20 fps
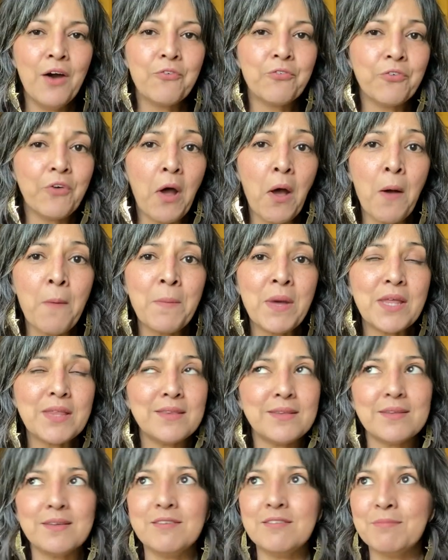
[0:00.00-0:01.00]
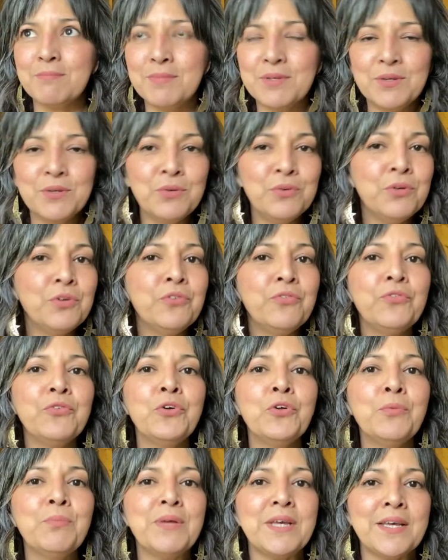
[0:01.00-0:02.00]
from these
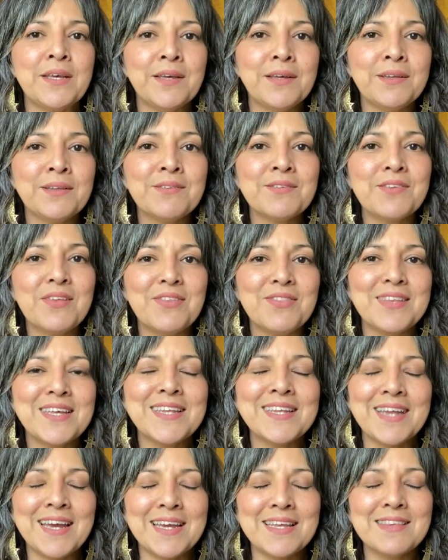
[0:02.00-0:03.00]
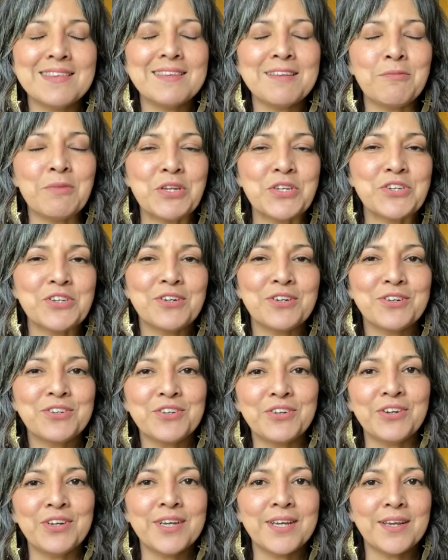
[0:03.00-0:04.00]
beautiful beings, the Ninth Dimension
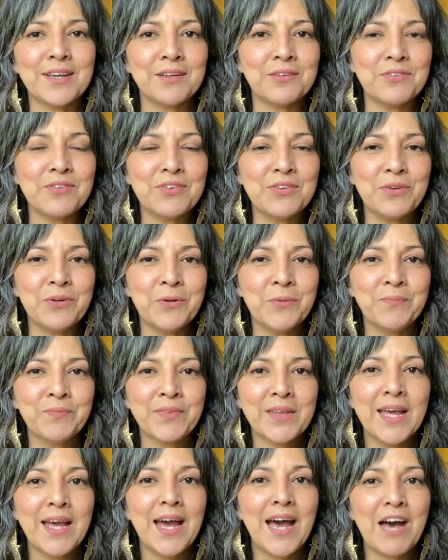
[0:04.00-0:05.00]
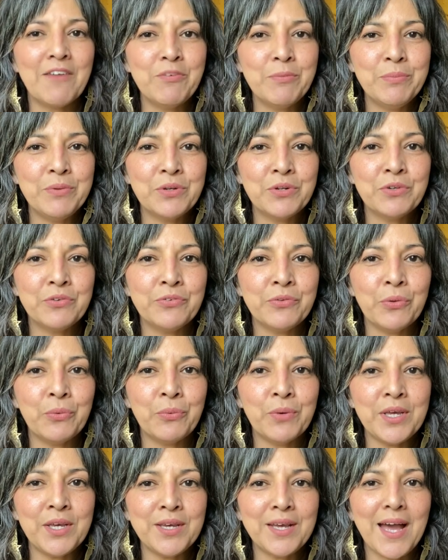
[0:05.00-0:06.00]
Arcturian Council. Have a beautiful
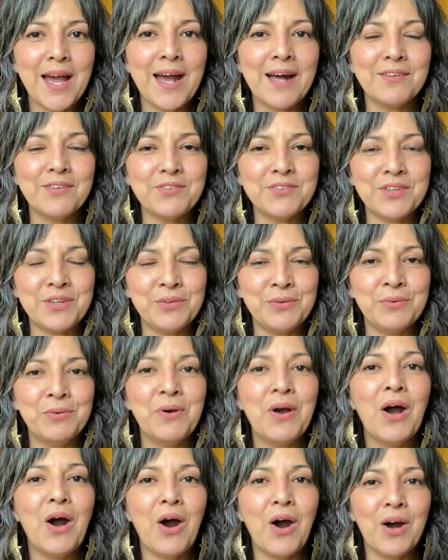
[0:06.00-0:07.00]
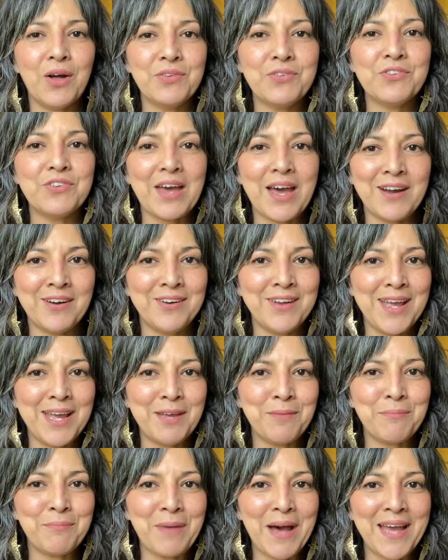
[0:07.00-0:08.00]
week. I'll see you on Saturday.
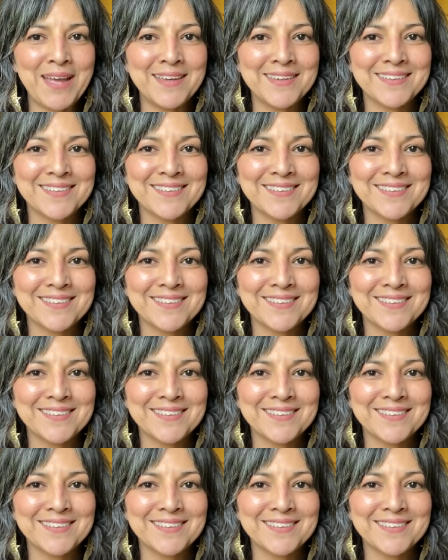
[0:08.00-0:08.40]
Bye.